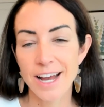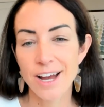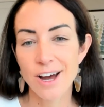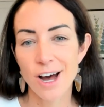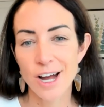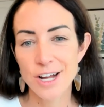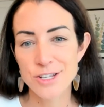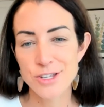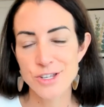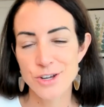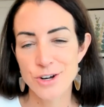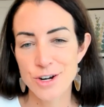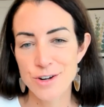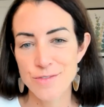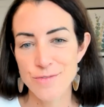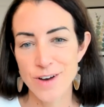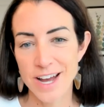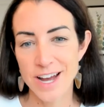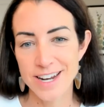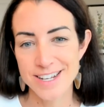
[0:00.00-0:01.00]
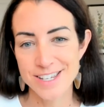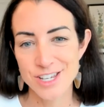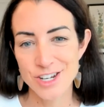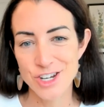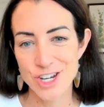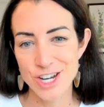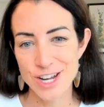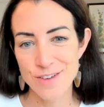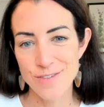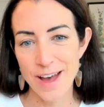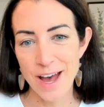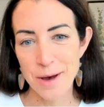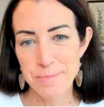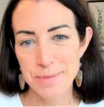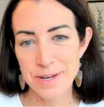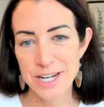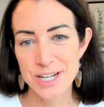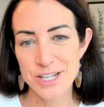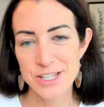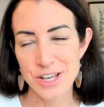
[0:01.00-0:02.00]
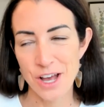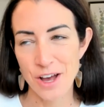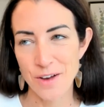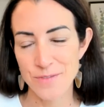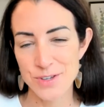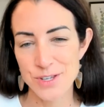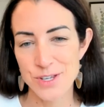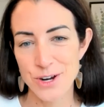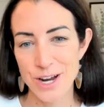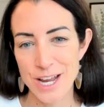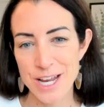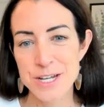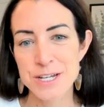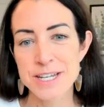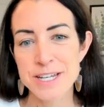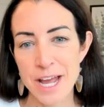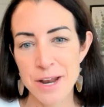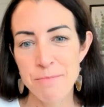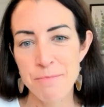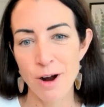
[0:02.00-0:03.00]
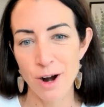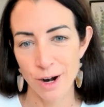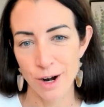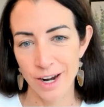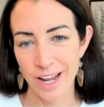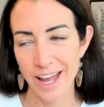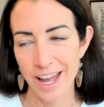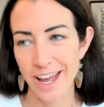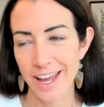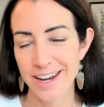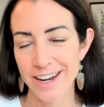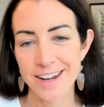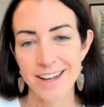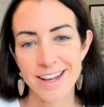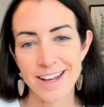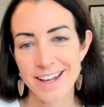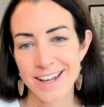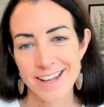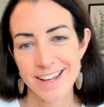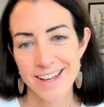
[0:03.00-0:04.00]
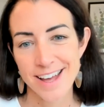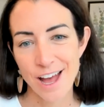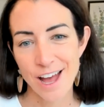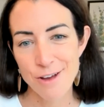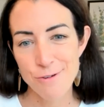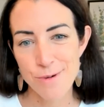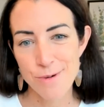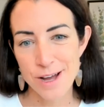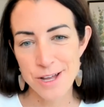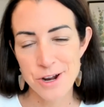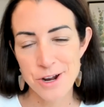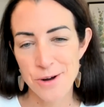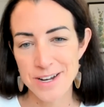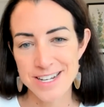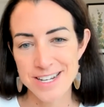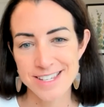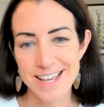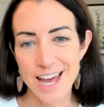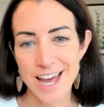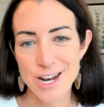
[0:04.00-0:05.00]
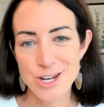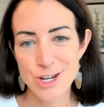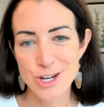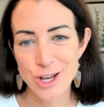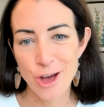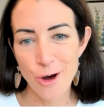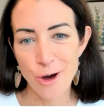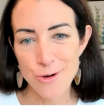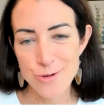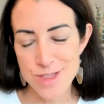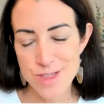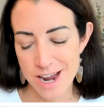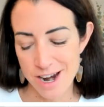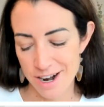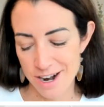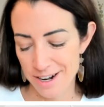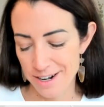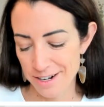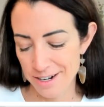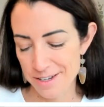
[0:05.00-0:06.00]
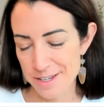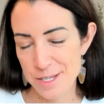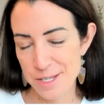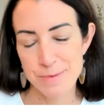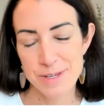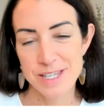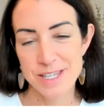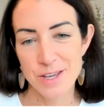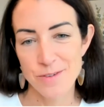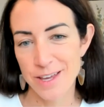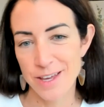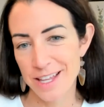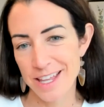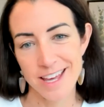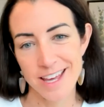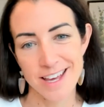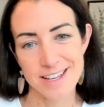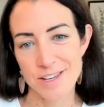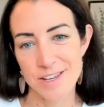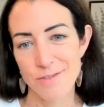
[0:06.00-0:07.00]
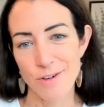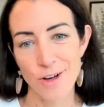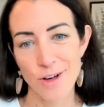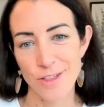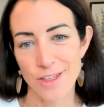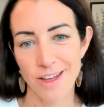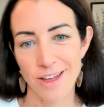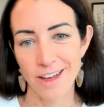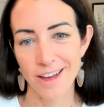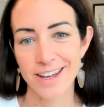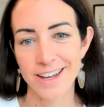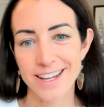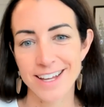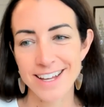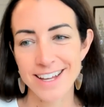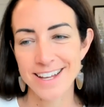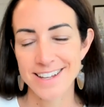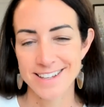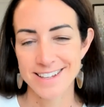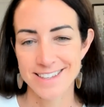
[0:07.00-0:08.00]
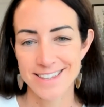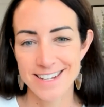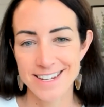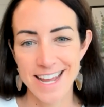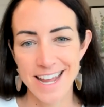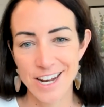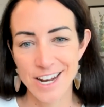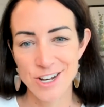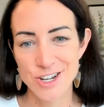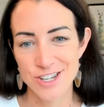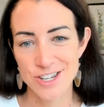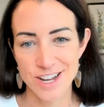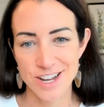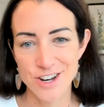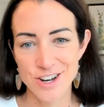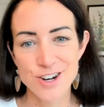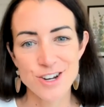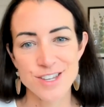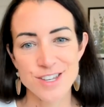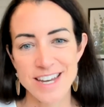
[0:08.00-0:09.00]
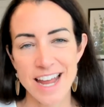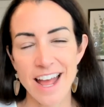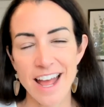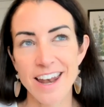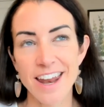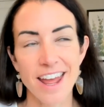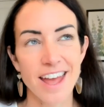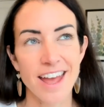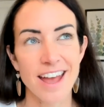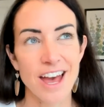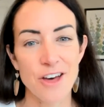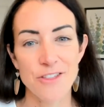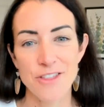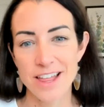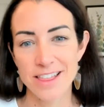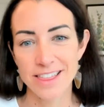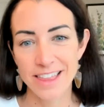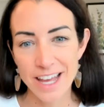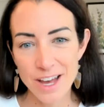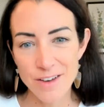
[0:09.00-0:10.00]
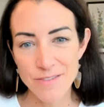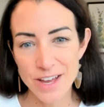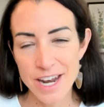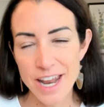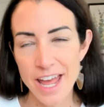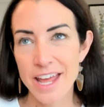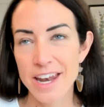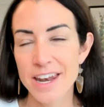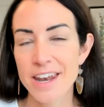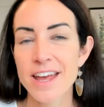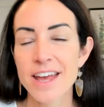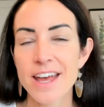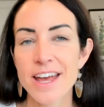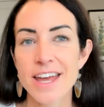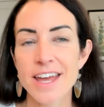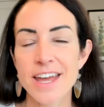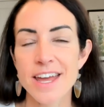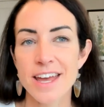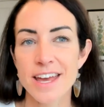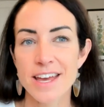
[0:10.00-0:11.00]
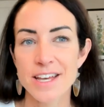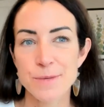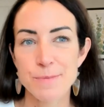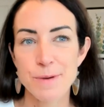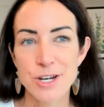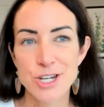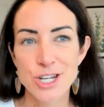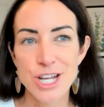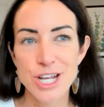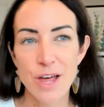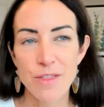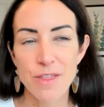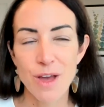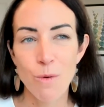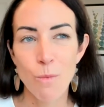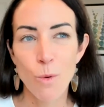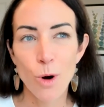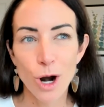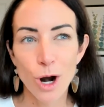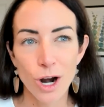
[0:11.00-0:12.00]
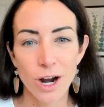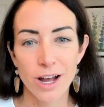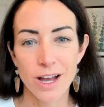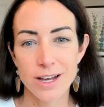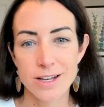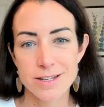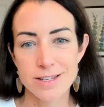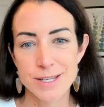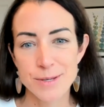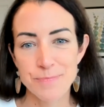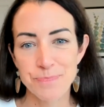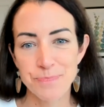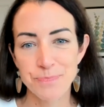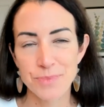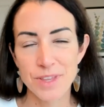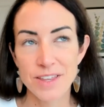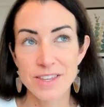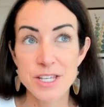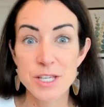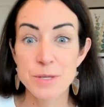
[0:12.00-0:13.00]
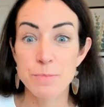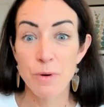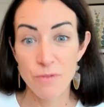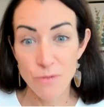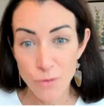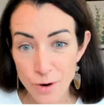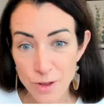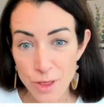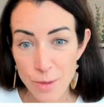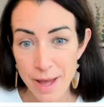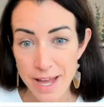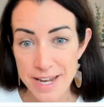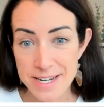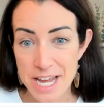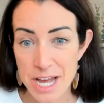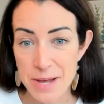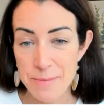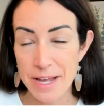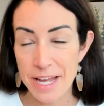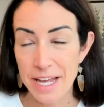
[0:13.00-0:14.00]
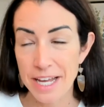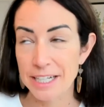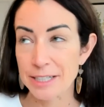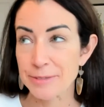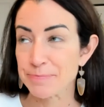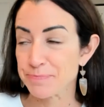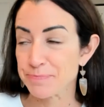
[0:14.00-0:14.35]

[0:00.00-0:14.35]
got certified as a chief happiness officer in Denmark, and I decided to go there specifically because of all the data and just understanding how they live and especially how they work. Because this is before the pandemic.